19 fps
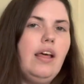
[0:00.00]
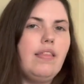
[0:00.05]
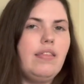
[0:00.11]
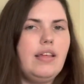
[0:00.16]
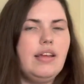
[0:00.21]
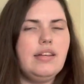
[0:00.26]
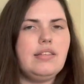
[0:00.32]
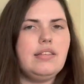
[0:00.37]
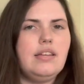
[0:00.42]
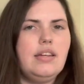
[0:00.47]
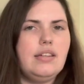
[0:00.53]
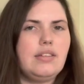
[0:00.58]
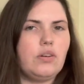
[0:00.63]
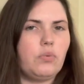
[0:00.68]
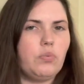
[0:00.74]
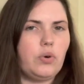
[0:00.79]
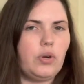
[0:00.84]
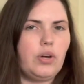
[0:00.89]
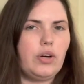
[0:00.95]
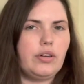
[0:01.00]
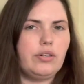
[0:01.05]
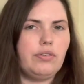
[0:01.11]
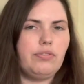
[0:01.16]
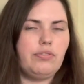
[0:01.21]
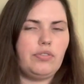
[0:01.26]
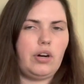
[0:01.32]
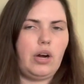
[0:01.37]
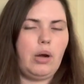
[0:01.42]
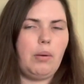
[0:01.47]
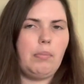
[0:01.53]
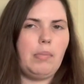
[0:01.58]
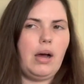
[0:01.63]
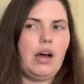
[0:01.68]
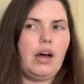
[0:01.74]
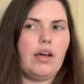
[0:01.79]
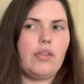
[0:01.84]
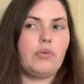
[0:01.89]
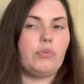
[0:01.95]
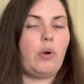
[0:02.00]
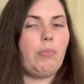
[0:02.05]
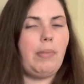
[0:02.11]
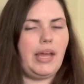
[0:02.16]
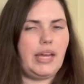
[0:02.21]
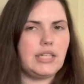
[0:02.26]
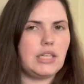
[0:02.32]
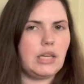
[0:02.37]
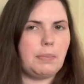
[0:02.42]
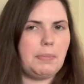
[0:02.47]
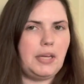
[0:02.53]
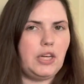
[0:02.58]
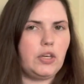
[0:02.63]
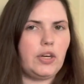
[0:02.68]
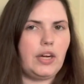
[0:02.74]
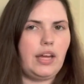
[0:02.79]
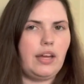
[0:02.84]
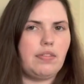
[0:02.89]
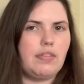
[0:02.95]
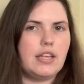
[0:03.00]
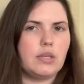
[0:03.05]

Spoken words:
This is a work from the Romantic period.